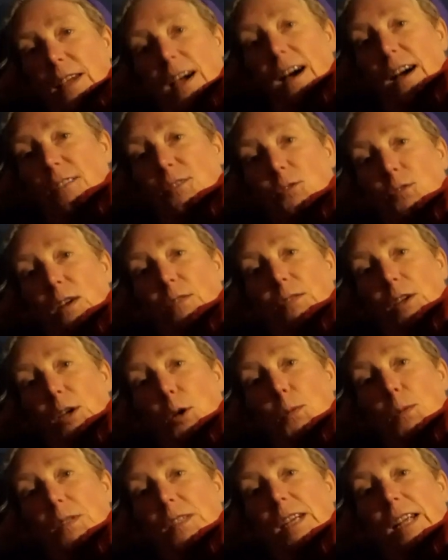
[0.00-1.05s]
I don't have to
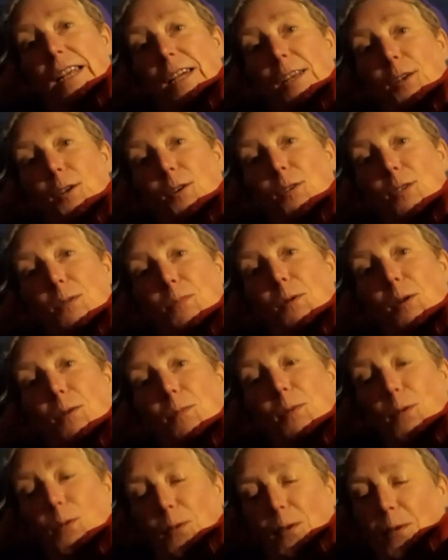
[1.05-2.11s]
go up at ten o'clock tomorrow
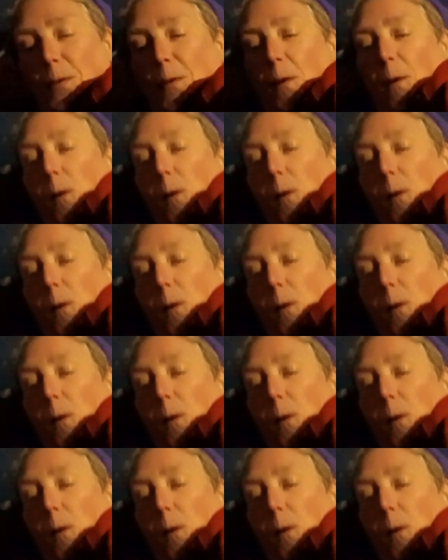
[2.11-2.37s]
morning.